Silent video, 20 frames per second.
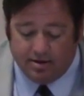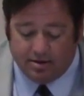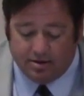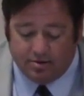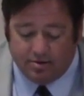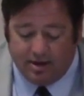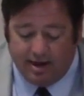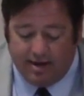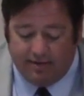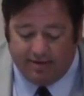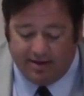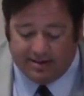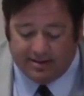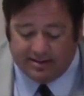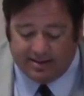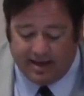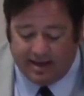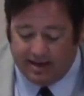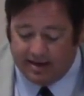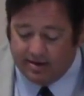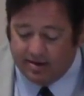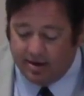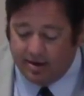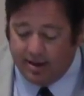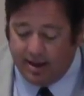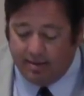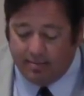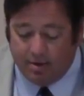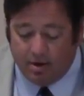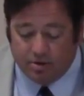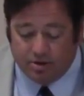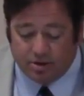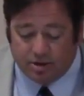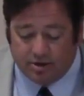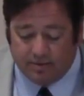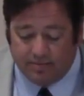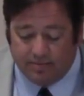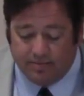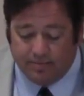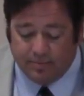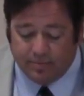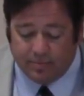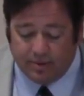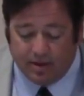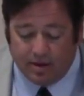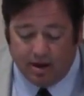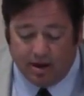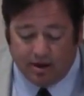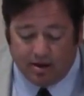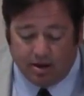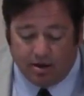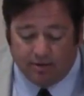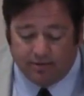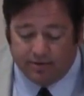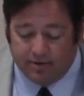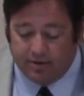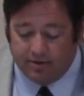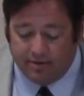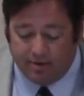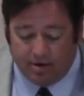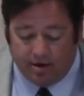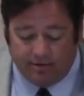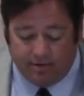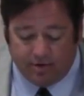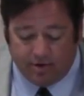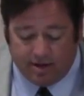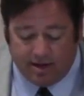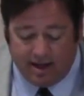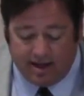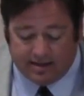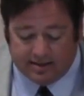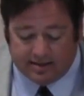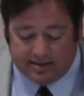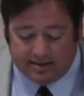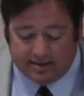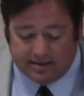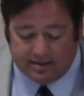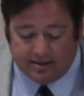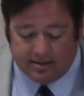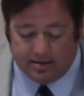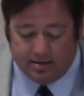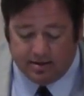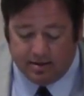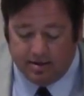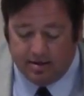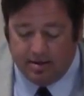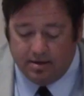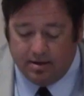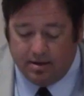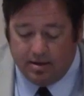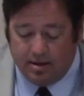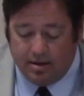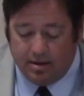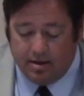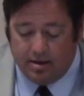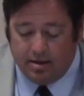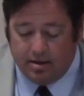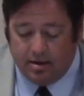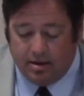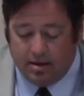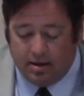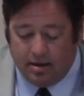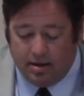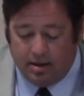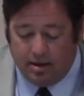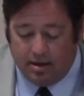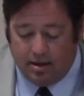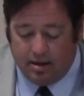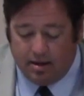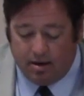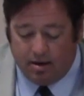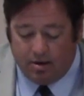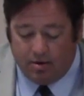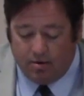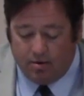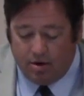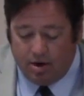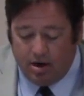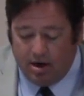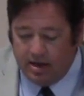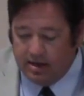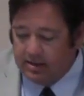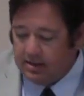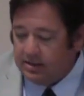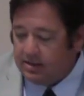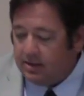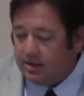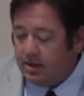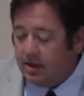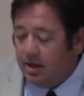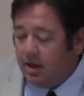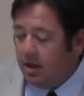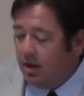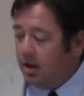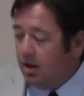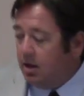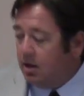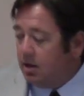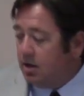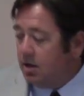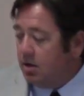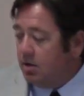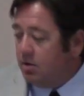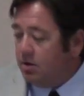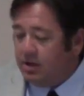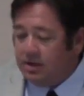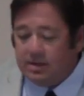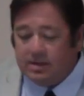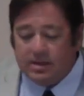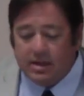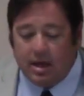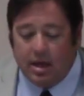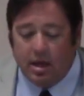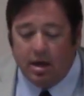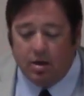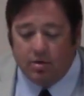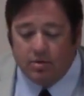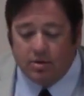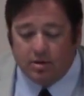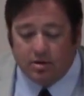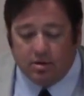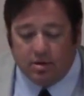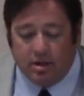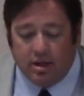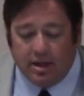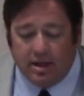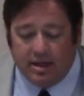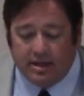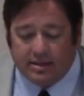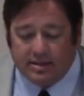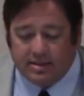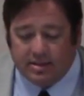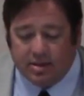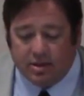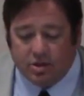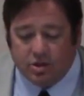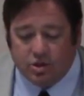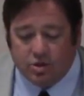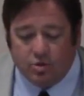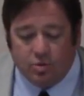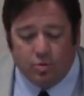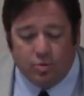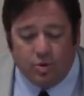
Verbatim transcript: Do we have a second on that motion? Second. I call for the vote. I vote yes. Yes. Yes. All right. Yes going down the list, do